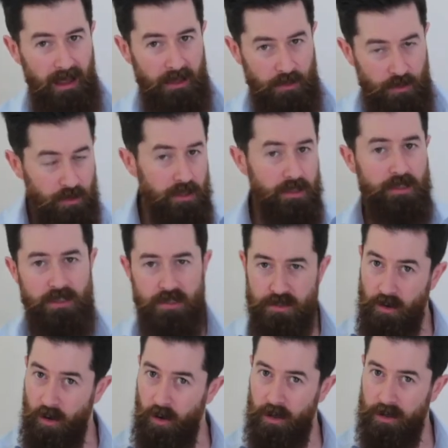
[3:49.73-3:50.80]
You need to
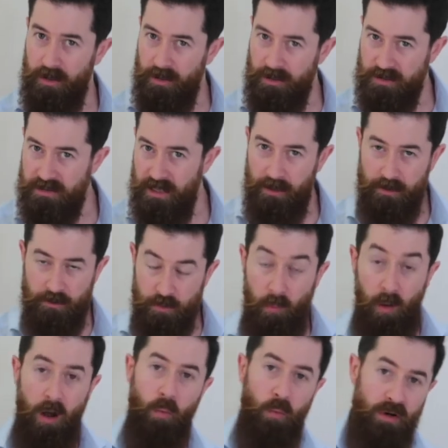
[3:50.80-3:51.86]
decide,
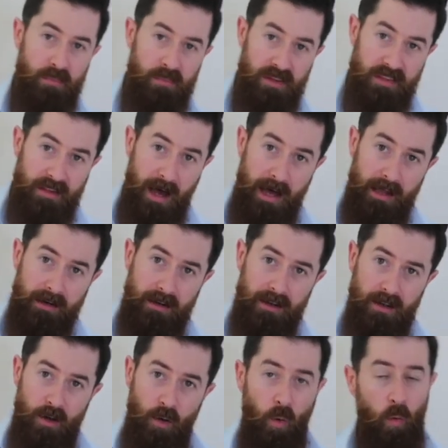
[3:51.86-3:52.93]
do I want to be that?